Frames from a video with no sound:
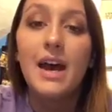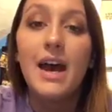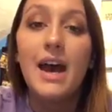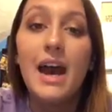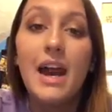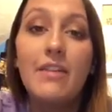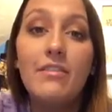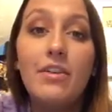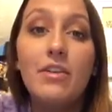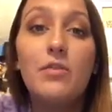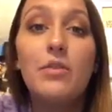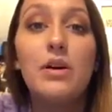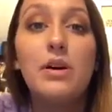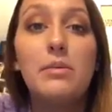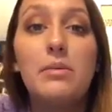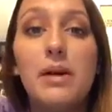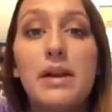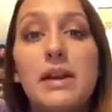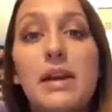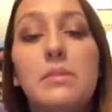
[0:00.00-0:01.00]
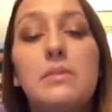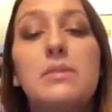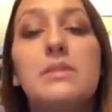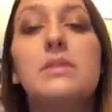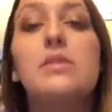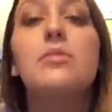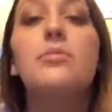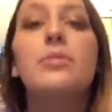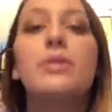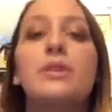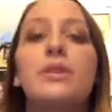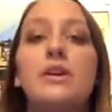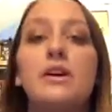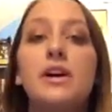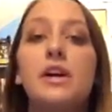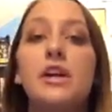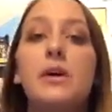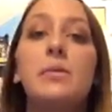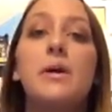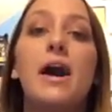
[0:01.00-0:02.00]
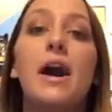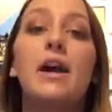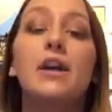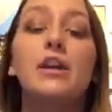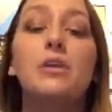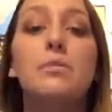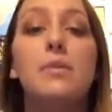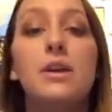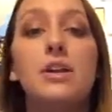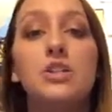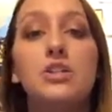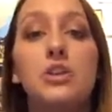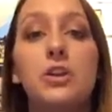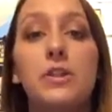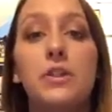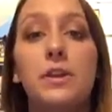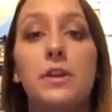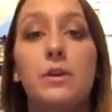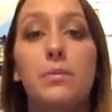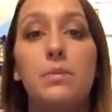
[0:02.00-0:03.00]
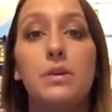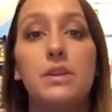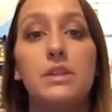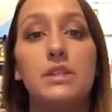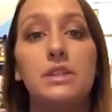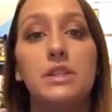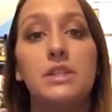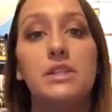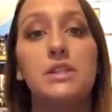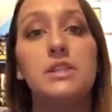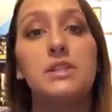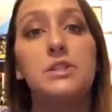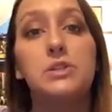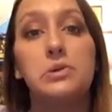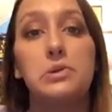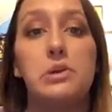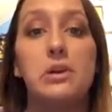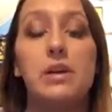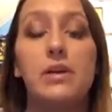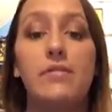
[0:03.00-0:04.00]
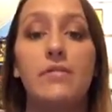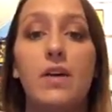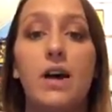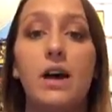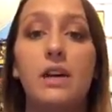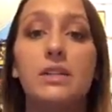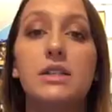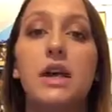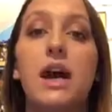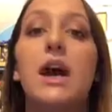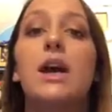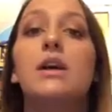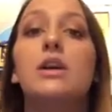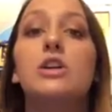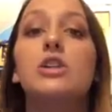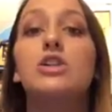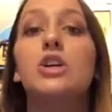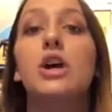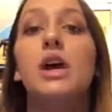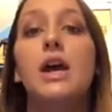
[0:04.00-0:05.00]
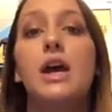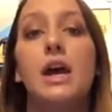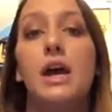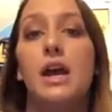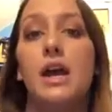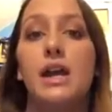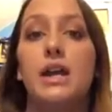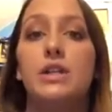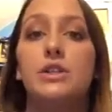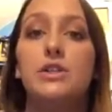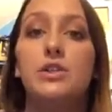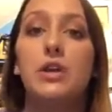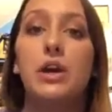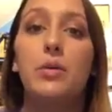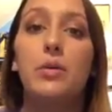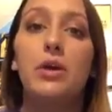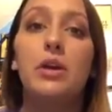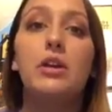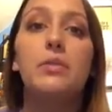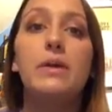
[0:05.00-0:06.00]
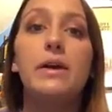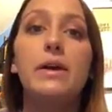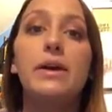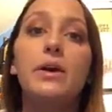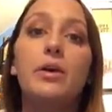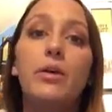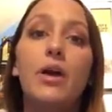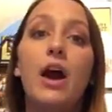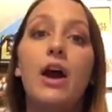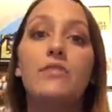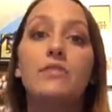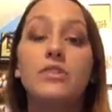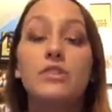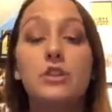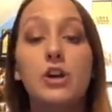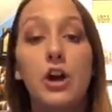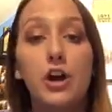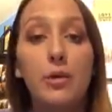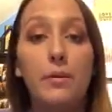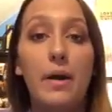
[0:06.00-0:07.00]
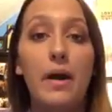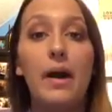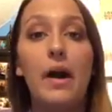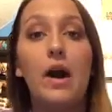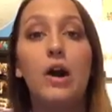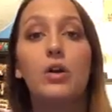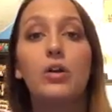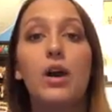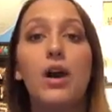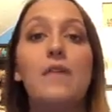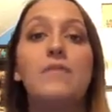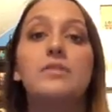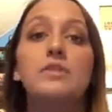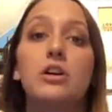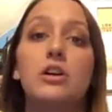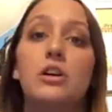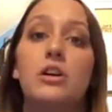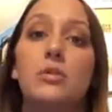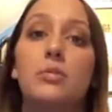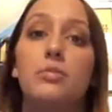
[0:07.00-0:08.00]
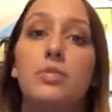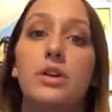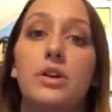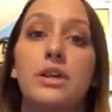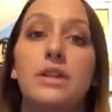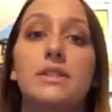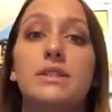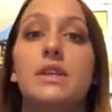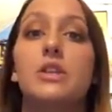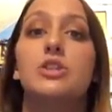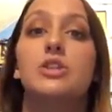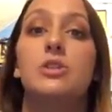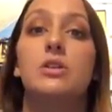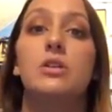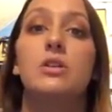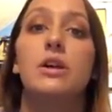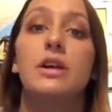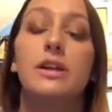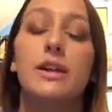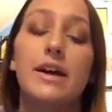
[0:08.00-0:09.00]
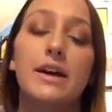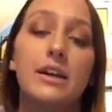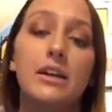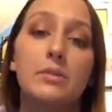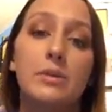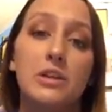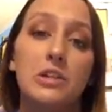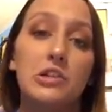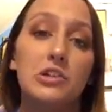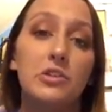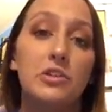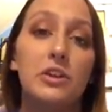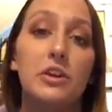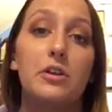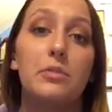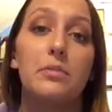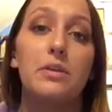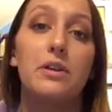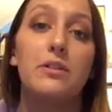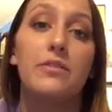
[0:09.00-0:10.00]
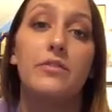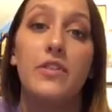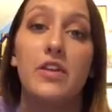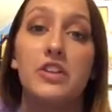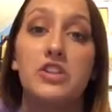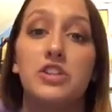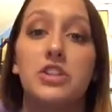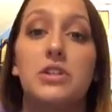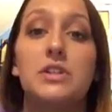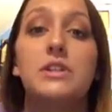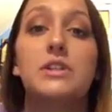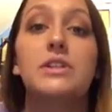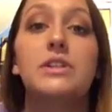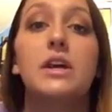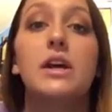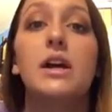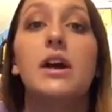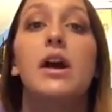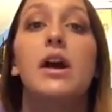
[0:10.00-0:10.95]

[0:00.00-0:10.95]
Hi everyone, my name is Lorinda and I'm an occupational therapy assistant student at Fox College, and today we're going to make a craft and talk about how crafts are pretty essential in occupational therapy interventions.